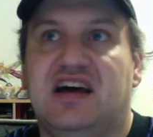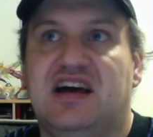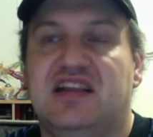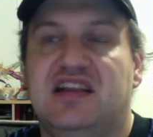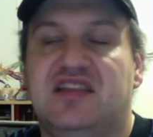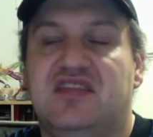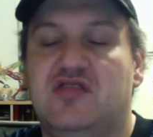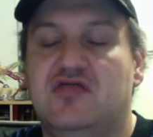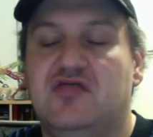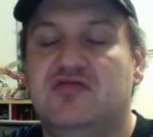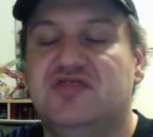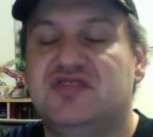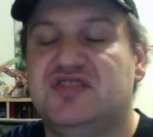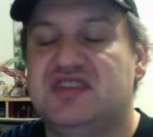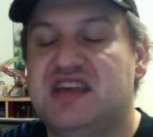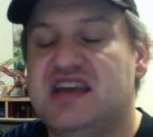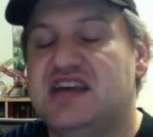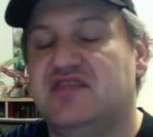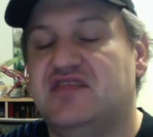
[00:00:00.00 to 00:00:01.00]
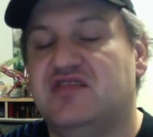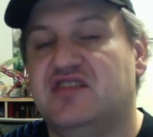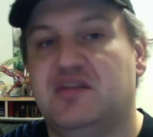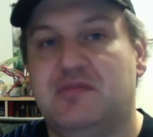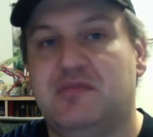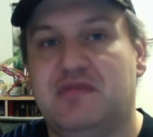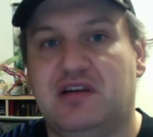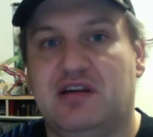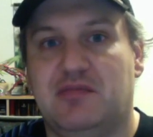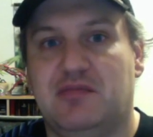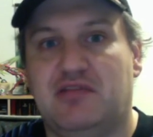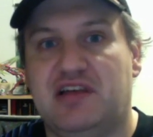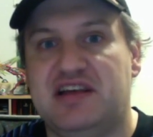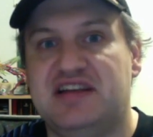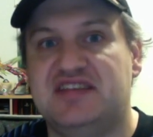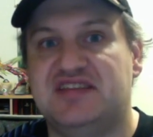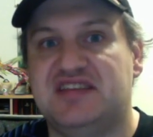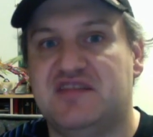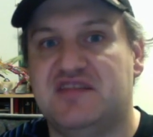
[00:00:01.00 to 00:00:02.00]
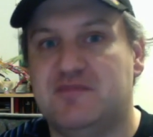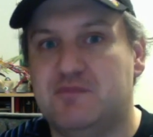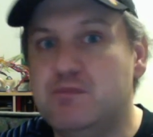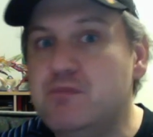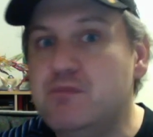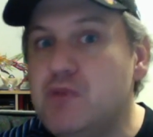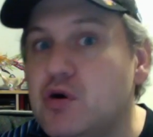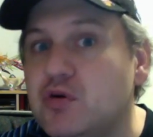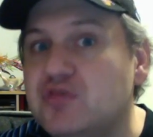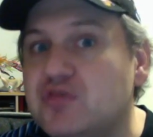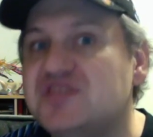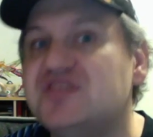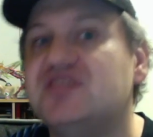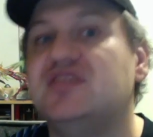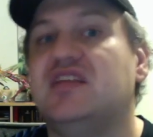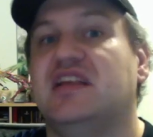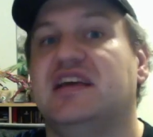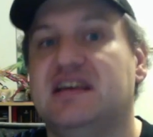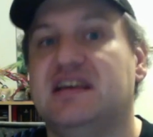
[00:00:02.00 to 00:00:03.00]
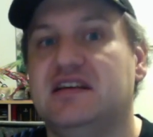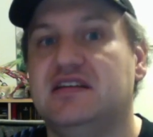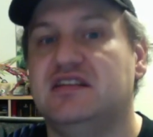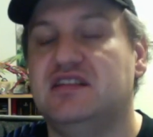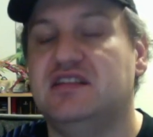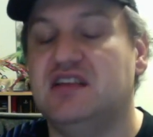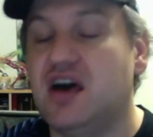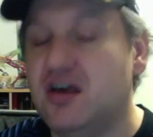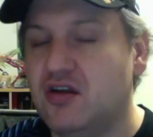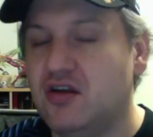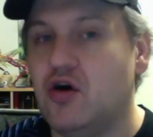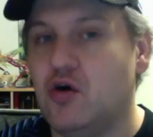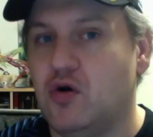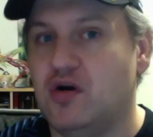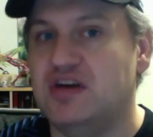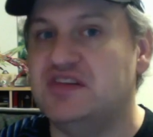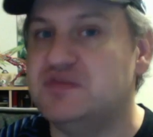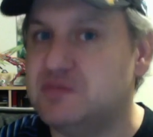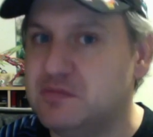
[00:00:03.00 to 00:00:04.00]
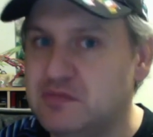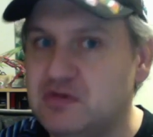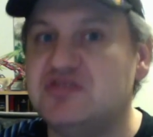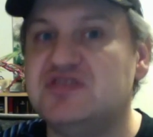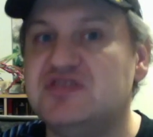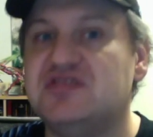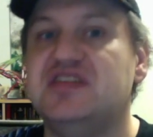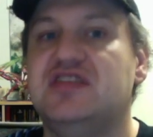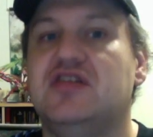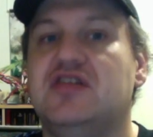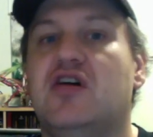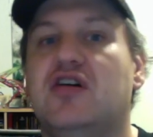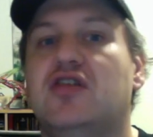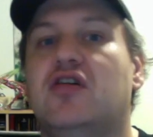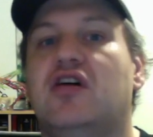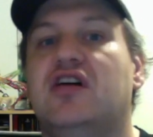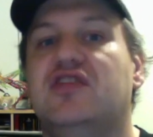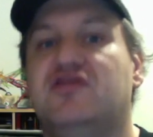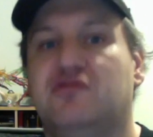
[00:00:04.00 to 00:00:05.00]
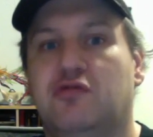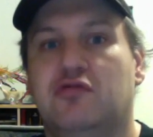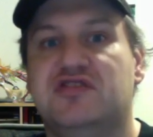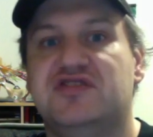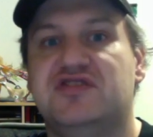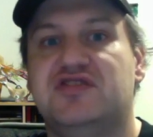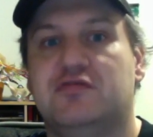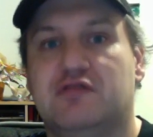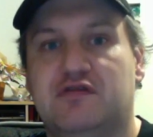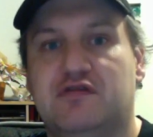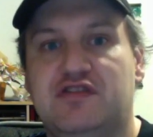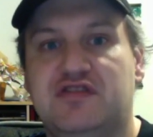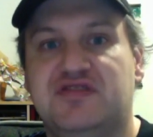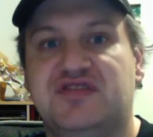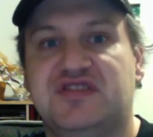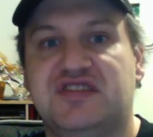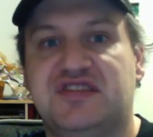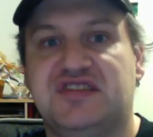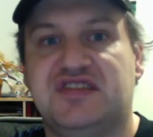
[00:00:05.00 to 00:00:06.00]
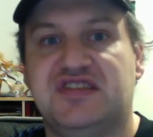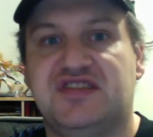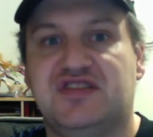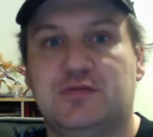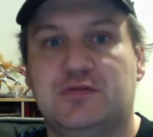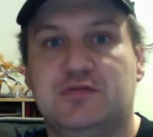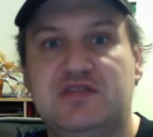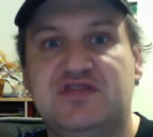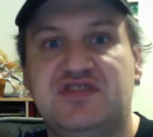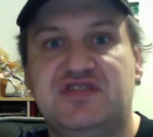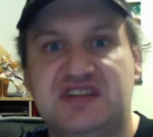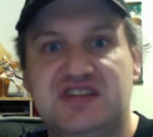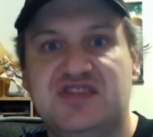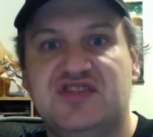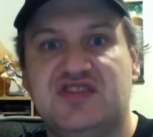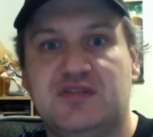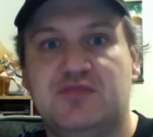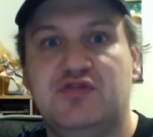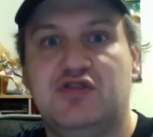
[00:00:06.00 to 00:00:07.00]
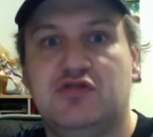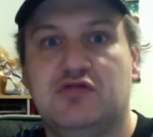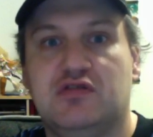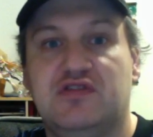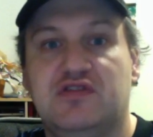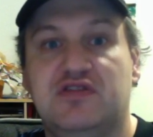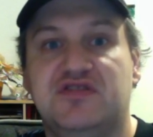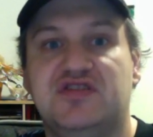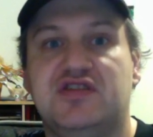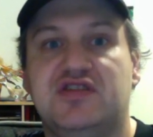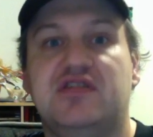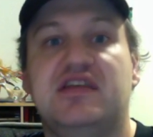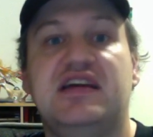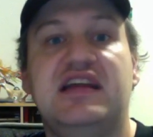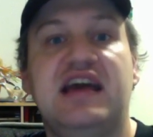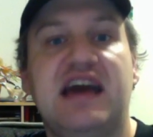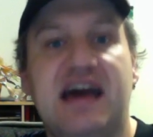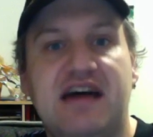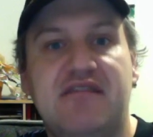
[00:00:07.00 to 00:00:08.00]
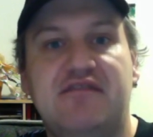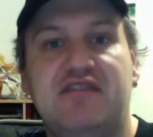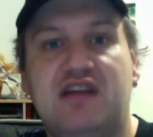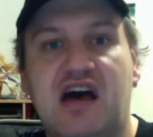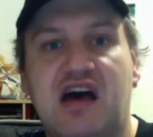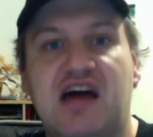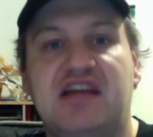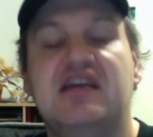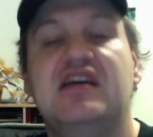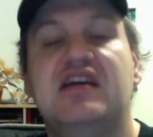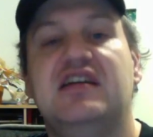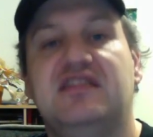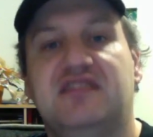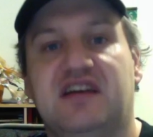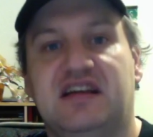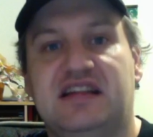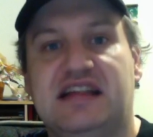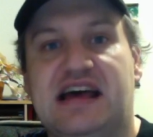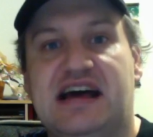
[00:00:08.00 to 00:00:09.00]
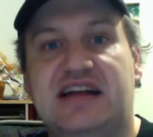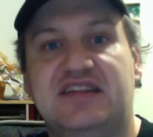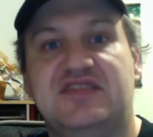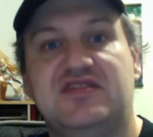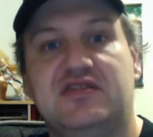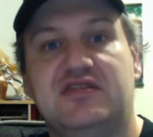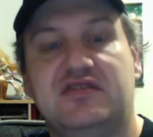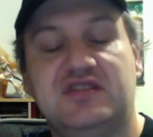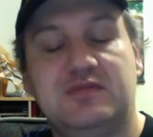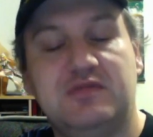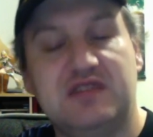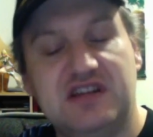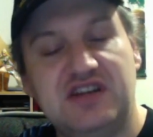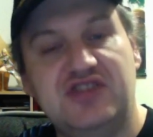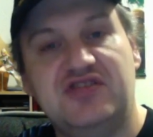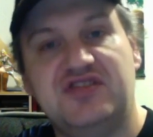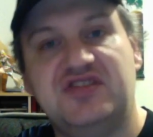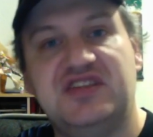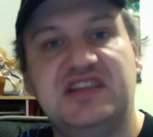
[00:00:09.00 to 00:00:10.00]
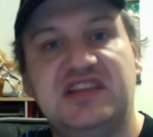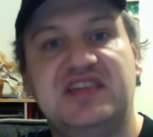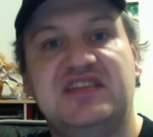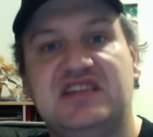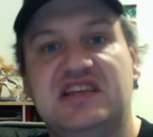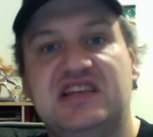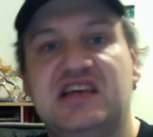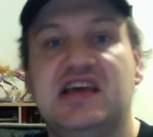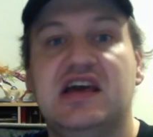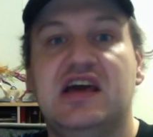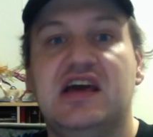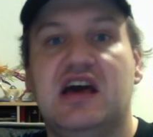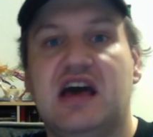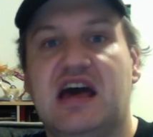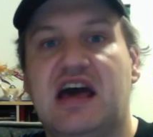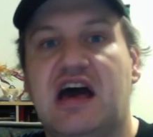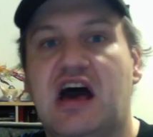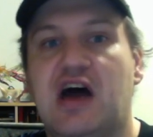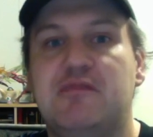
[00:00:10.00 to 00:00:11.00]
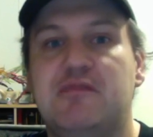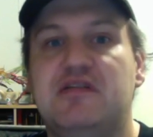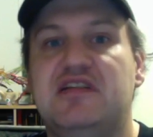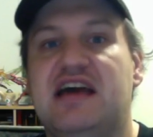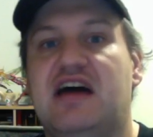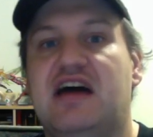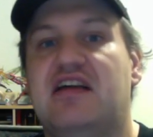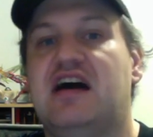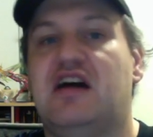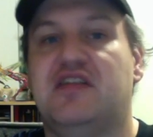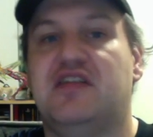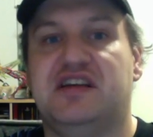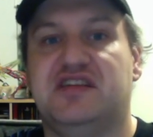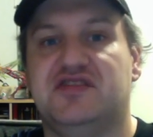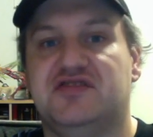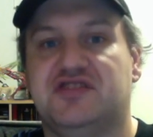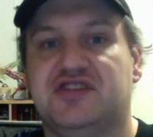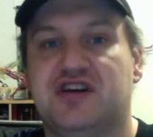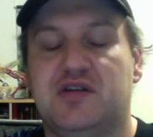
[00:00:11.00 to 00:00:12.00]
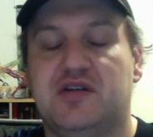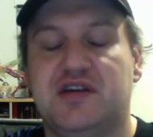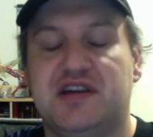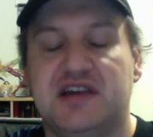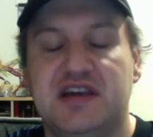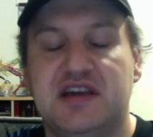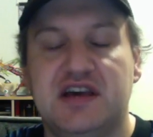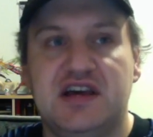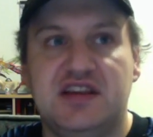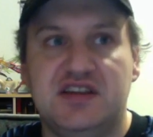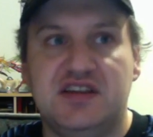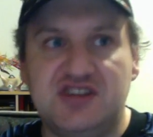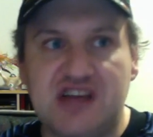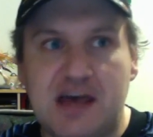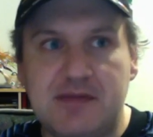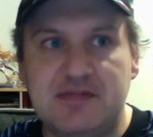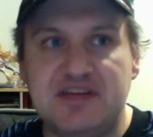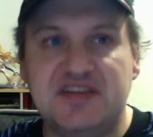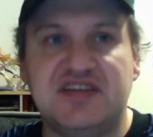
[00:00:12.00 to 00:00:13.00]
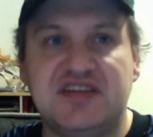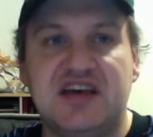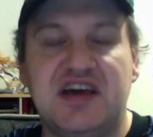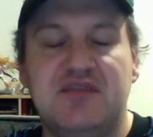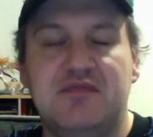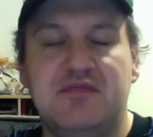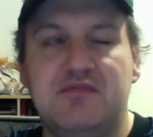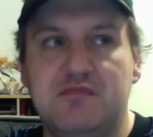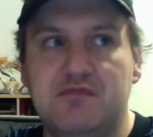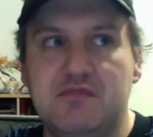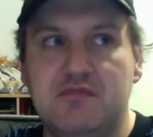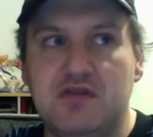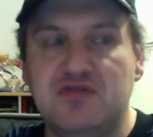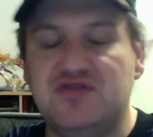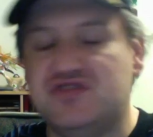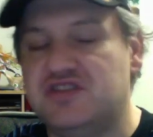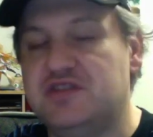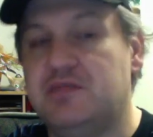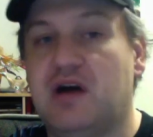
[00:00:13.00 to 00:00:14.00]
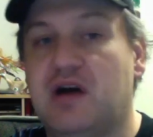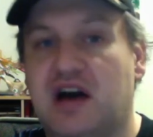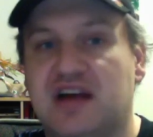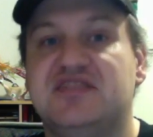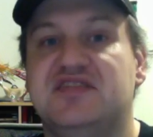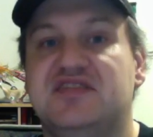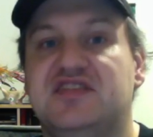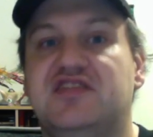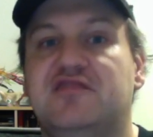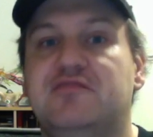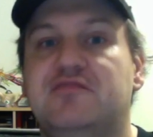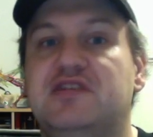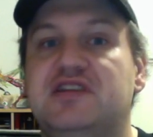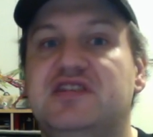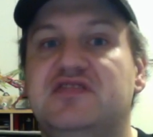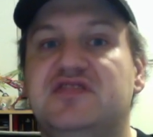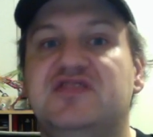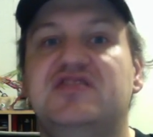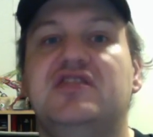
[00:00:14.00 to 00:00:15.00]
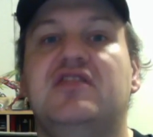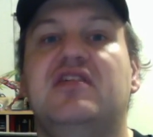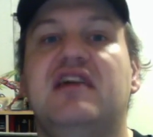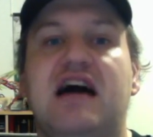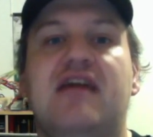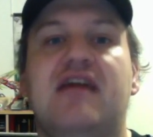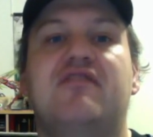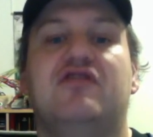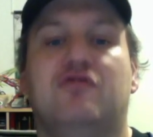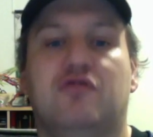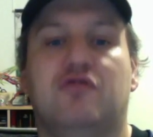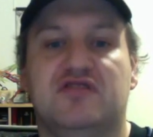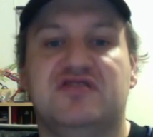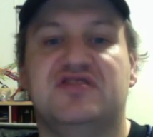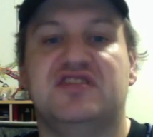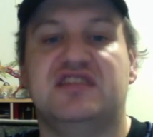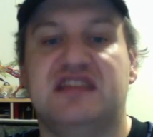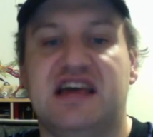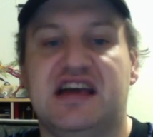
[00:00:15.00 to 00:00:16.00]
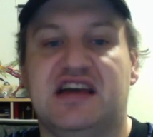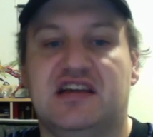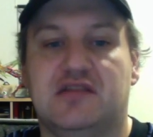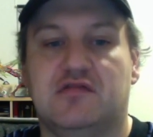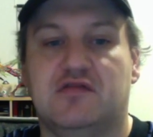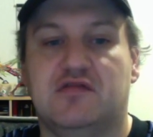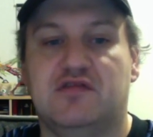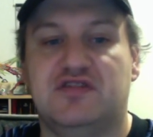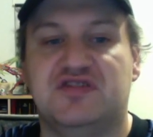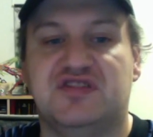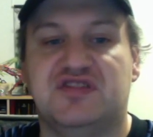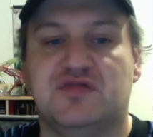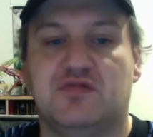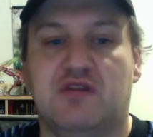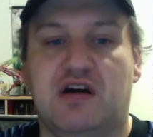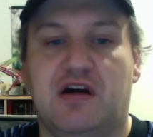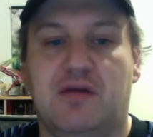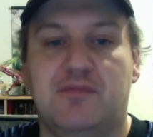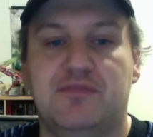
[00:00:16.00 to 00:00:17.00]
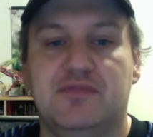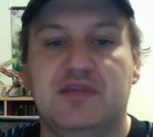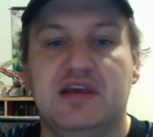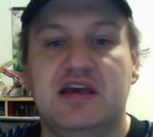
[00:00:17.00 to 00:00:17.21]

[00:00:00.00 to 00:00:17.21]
those negative complaints have mostly, not always, but mostly gone on towards the reviews of the system. We've seen some new reviews, though, that have not done that. So it's been interesting to see up and down how things are going. The Japanese side, mostly positive, but you still have, of course, the negative reviews as well.